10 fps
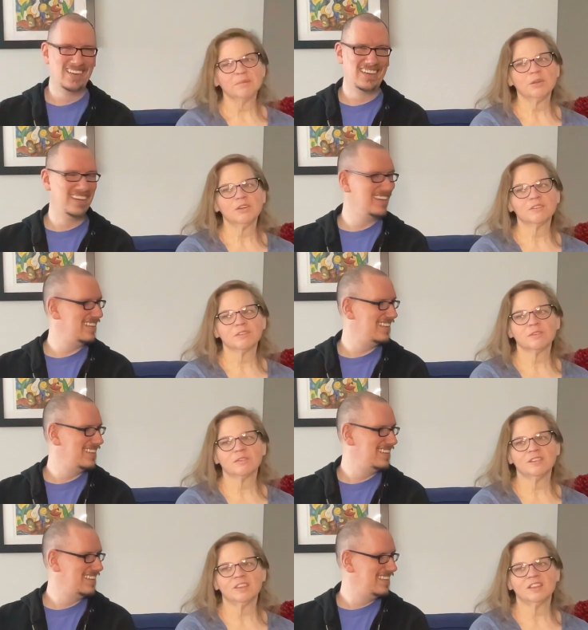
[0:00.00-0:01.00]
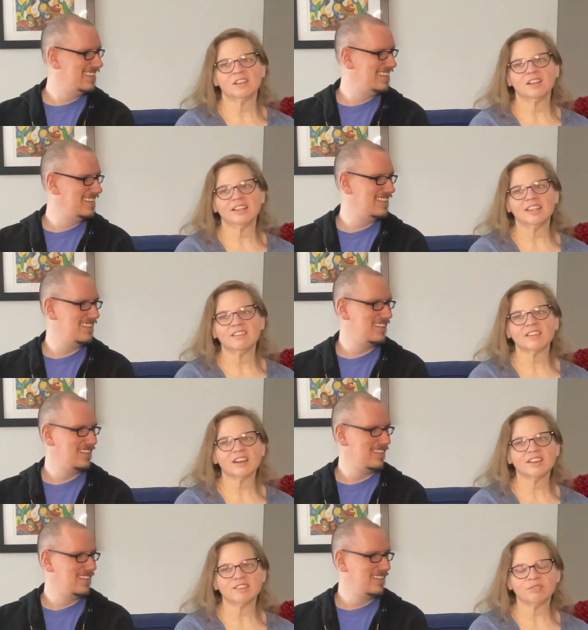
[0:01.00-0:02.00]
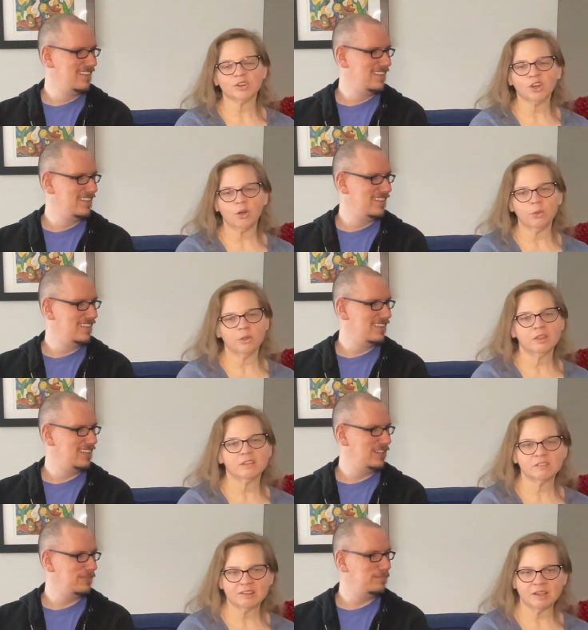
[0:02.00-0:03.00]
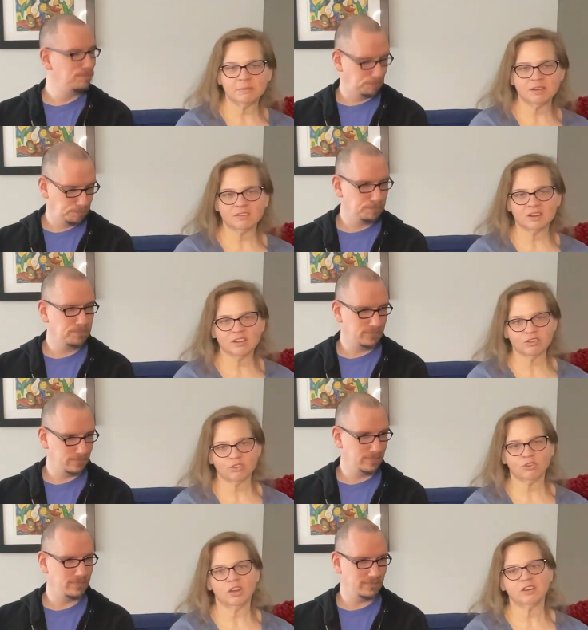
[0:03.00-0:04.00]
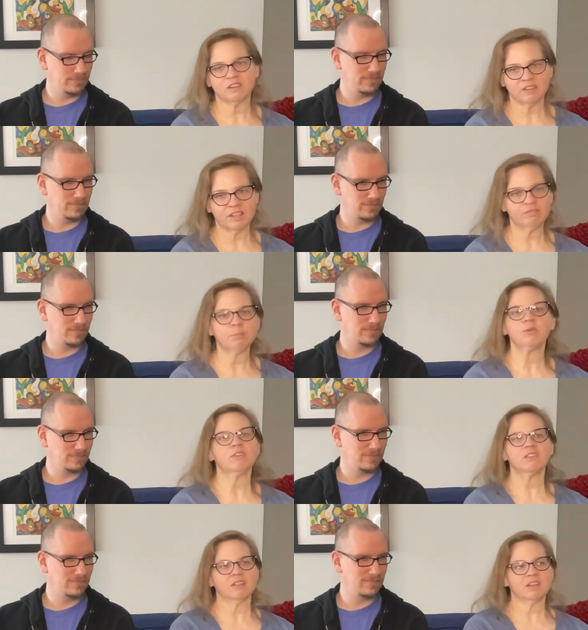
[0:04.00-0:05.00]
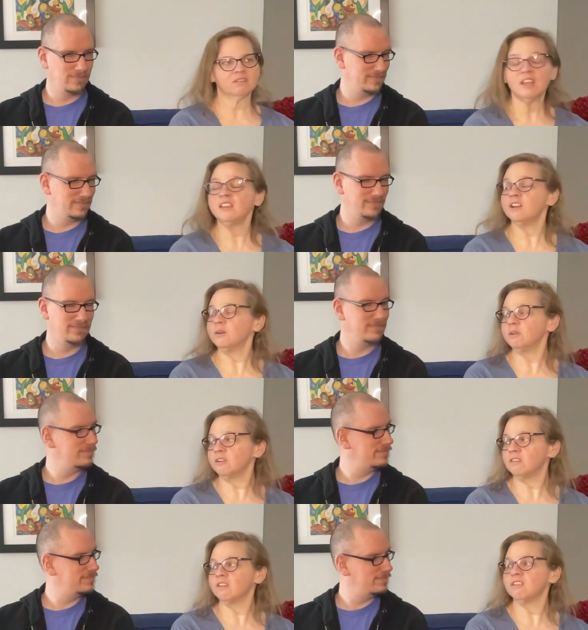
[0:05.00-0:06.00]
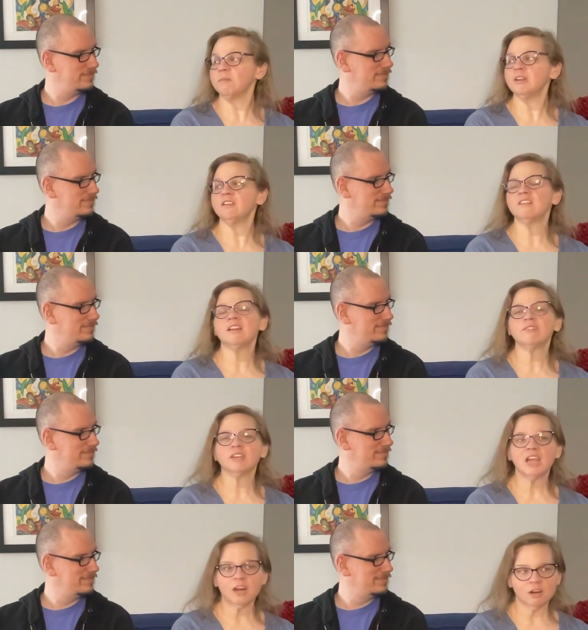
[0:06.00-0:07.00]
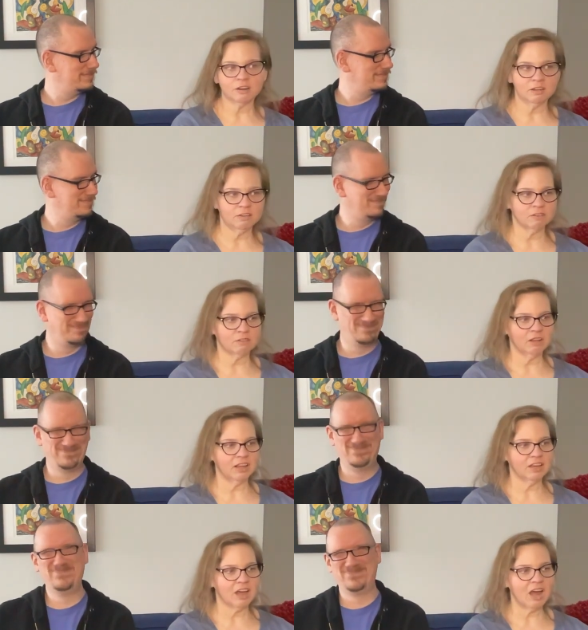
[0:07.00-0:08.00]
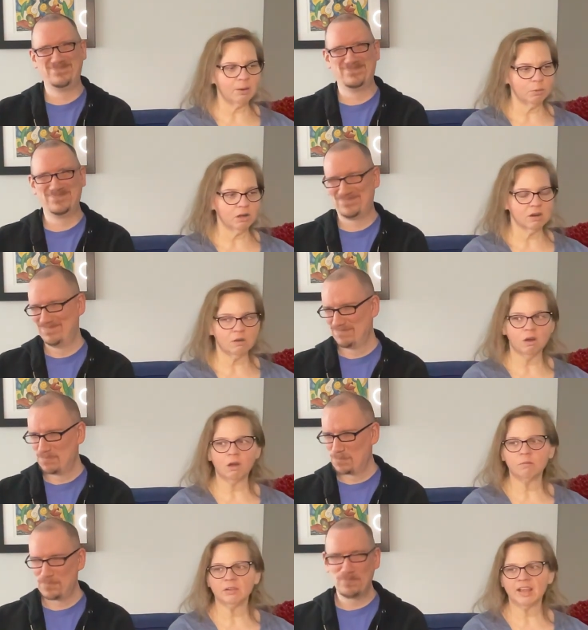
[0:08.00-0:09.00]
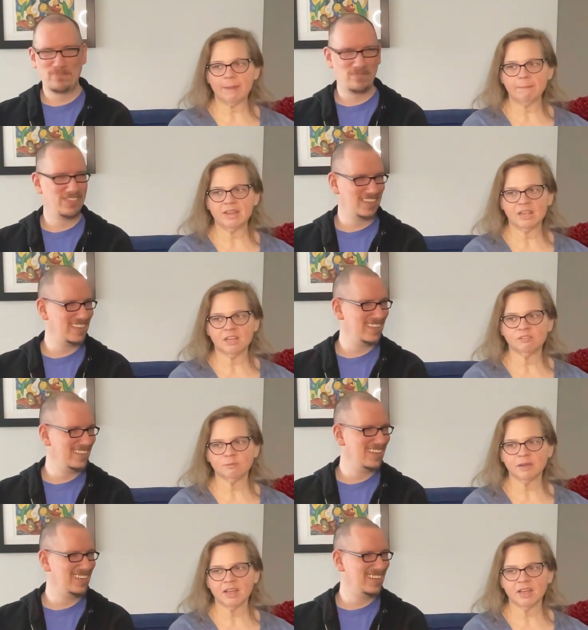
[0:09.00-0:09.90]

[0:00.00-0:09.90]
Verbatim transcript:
Speaker 1: we also see that, like, he's got a different goal this time. He's not just trying to save the princess, you know, and it's exhibiting self care. He's like, I want to go home. Let me into my